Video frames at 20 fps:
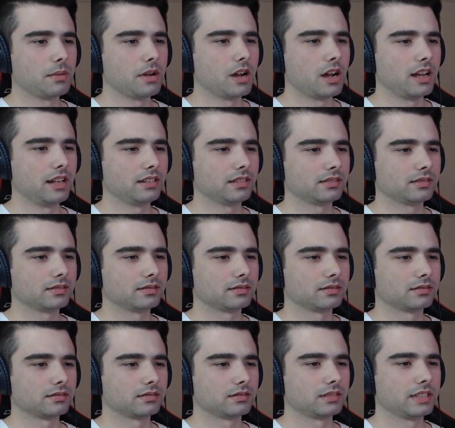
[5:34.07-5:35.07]

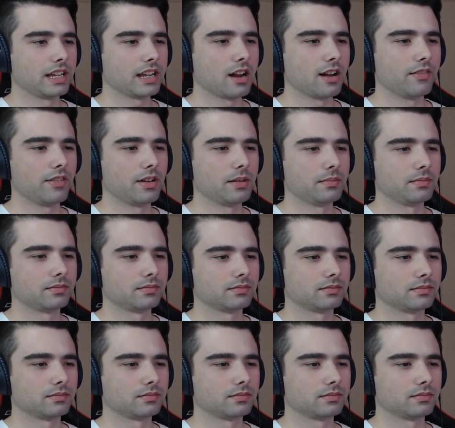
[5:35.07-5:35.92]
on. Take care of him.